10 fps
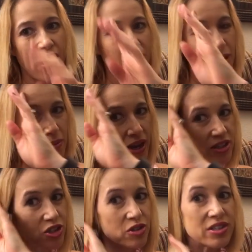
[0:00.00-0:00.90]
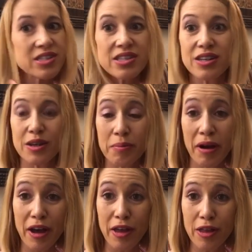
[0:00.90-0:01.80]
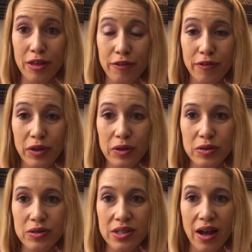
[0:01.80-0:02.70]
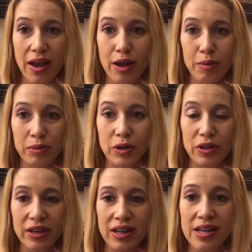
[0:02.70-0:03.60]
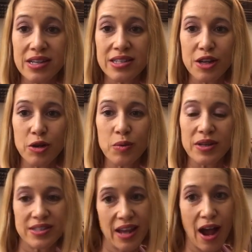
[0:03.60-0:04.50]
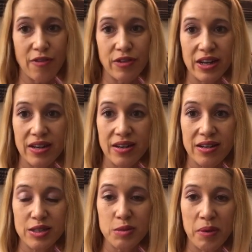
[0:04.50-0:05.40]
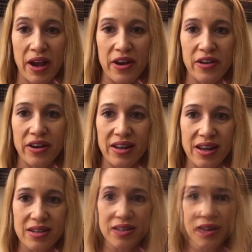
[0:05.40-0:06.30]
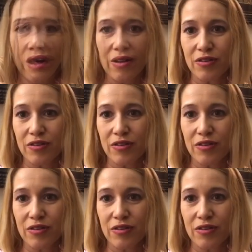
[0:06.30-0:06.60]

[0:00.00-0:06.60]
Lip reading: As you can see by the photos I uploaded, dinner was African inspired again tonight.